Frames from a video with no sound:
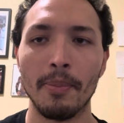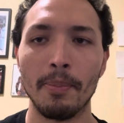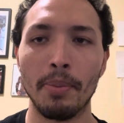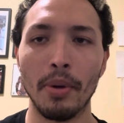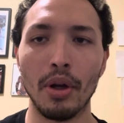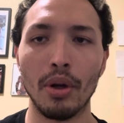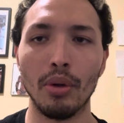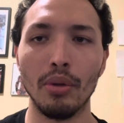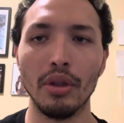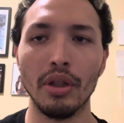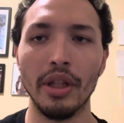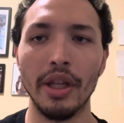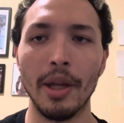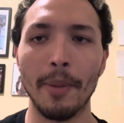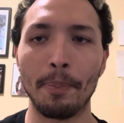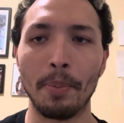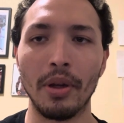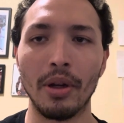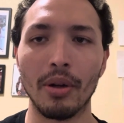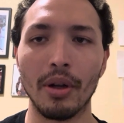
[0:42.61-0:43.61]
but only
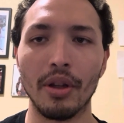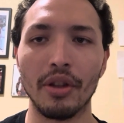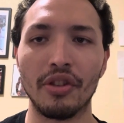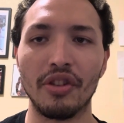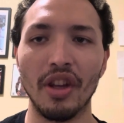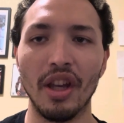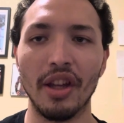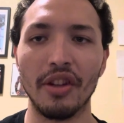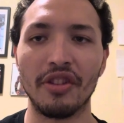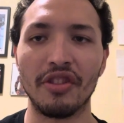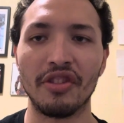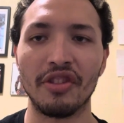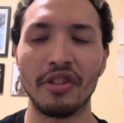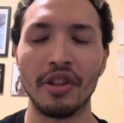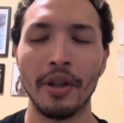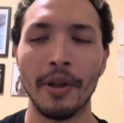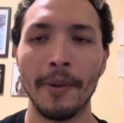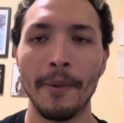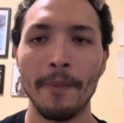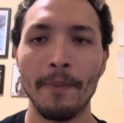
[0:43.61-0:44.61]
appearances.